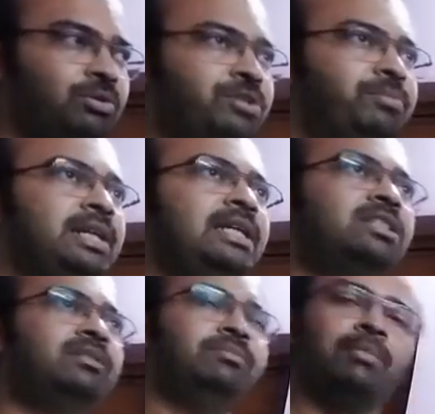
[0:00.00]
which
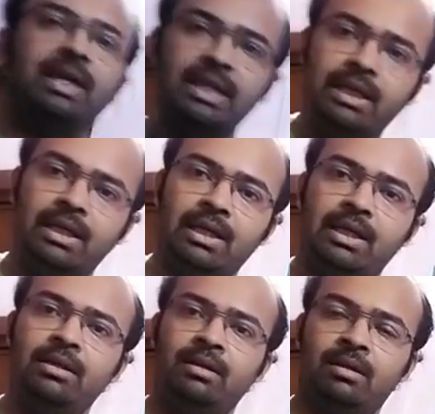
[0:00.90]
brings money
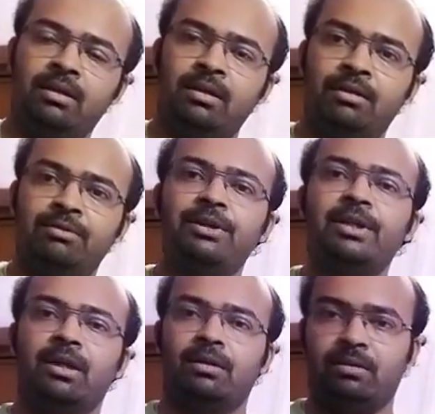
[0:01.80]
in
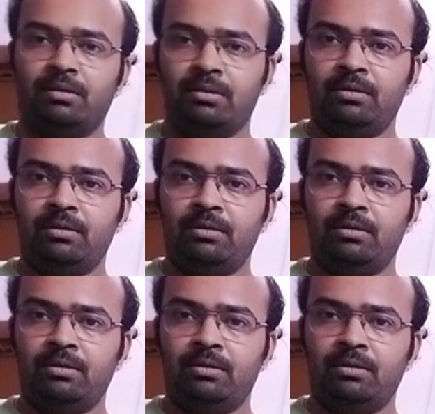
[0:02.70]
return.